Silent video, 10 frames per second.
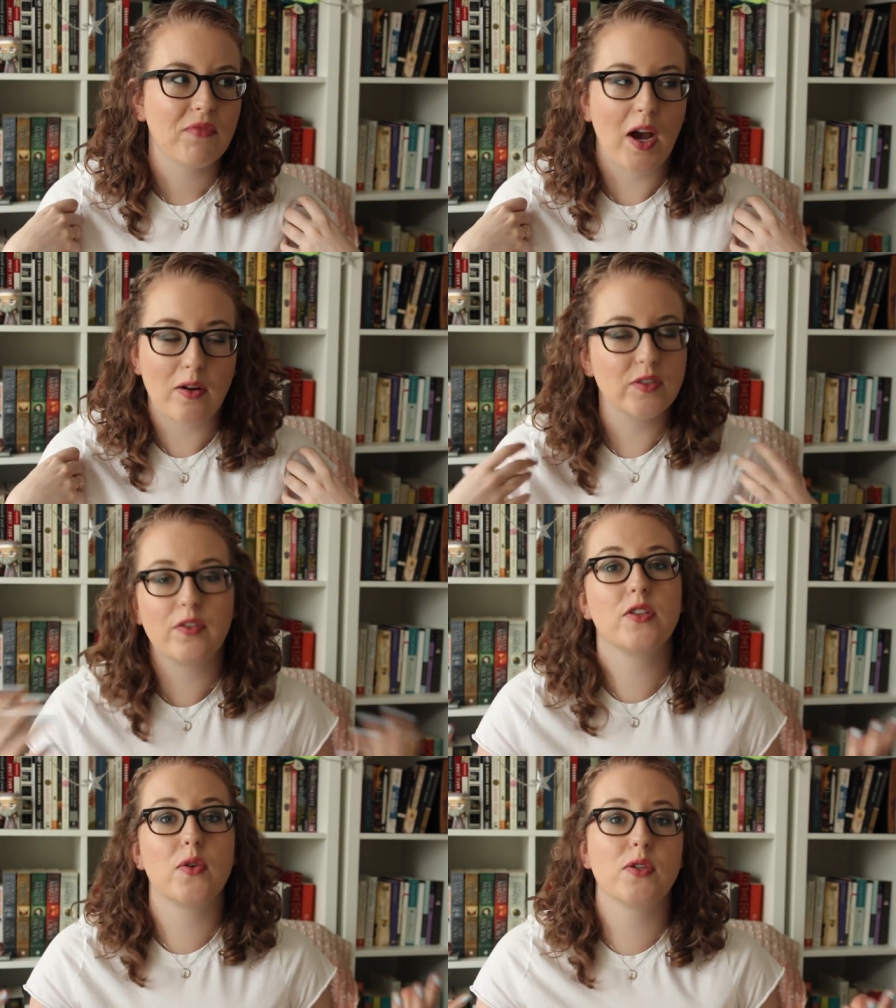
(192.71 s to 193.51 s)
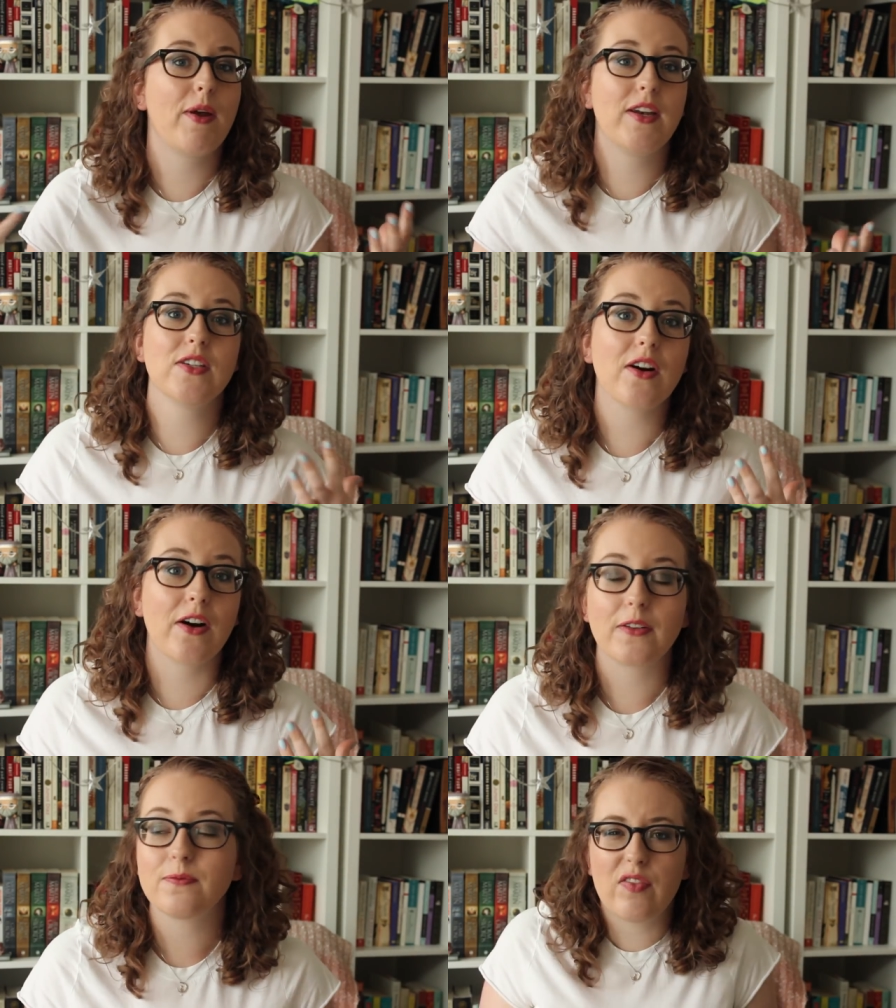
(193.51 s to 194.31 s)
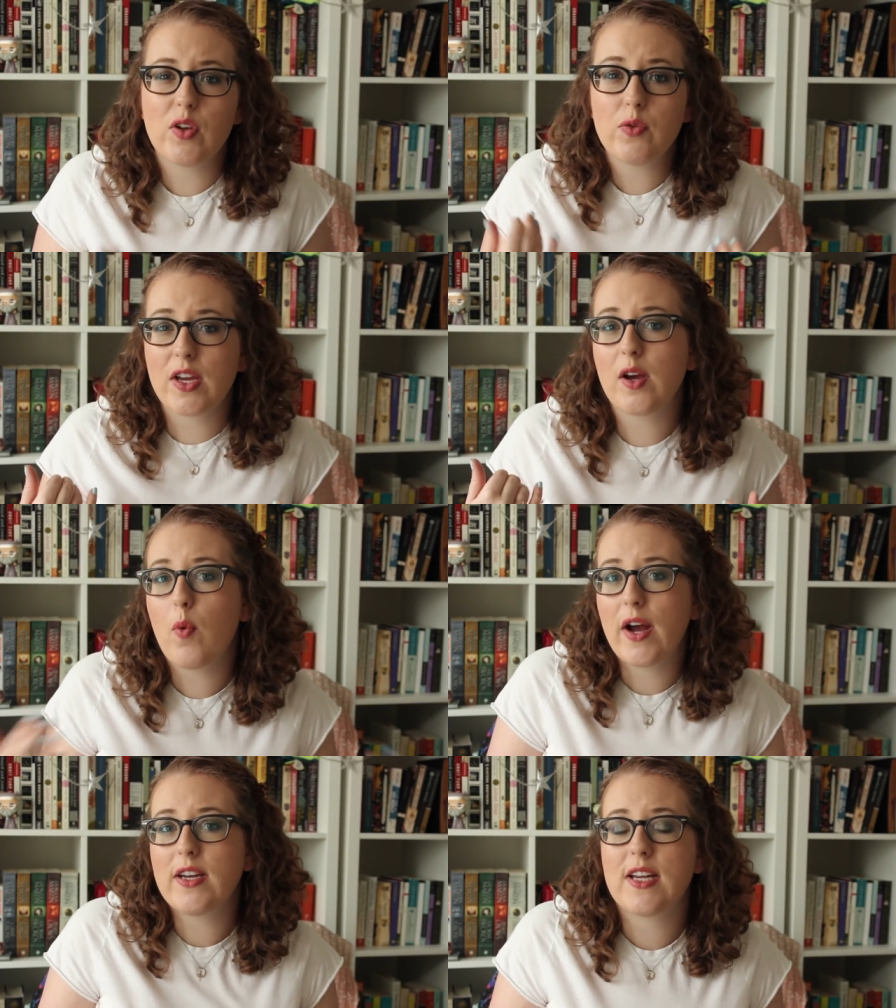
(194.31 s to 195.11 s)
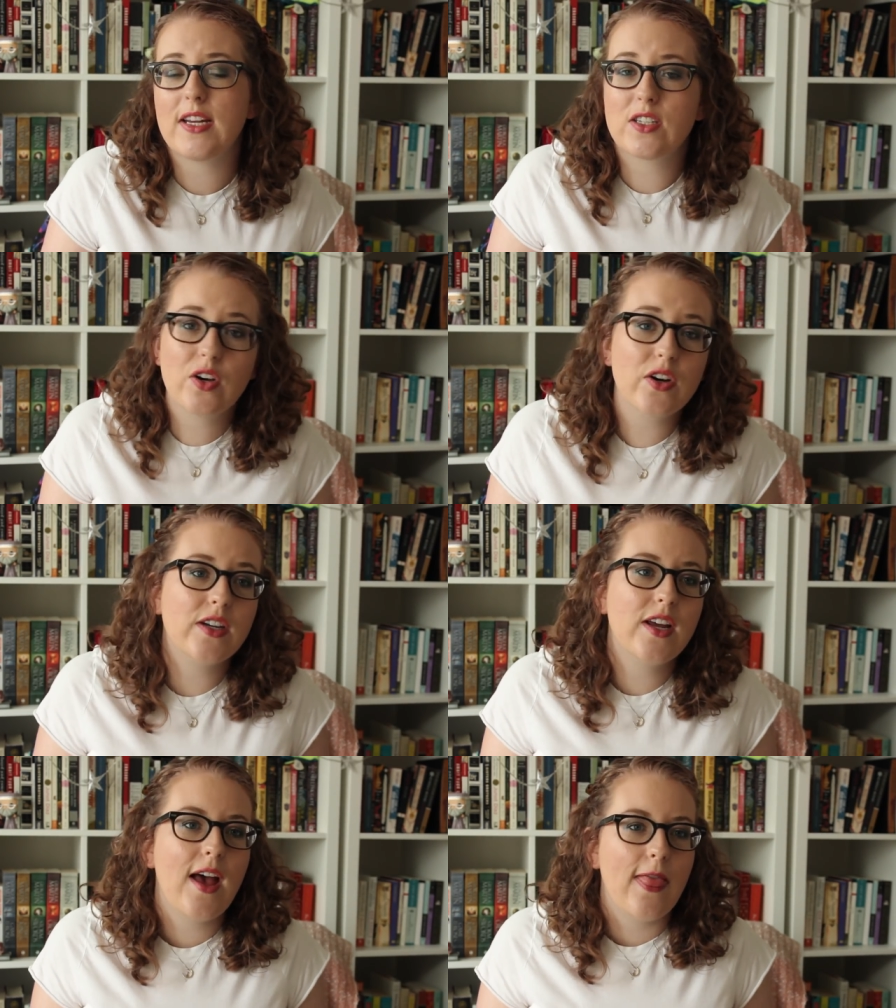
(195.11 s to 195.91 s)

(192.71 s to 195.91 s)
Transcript: how diverse those opinions are. If you think a wine tastes good,